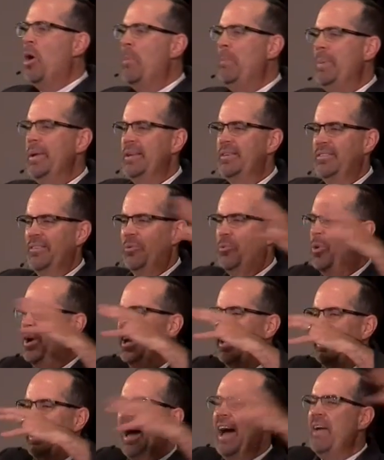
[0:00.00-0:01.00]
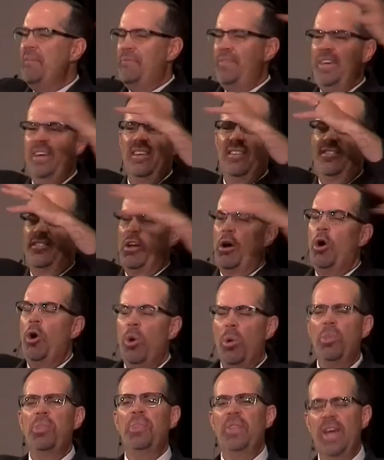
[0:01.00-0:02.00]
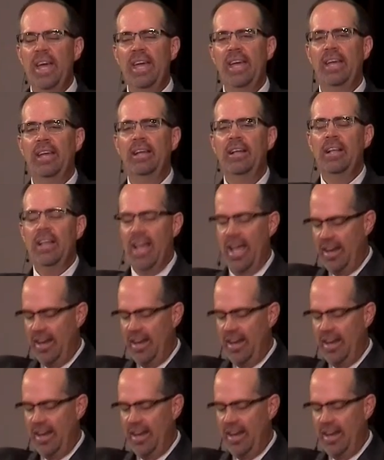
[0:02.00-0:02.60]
opened to what life is, the whole thing,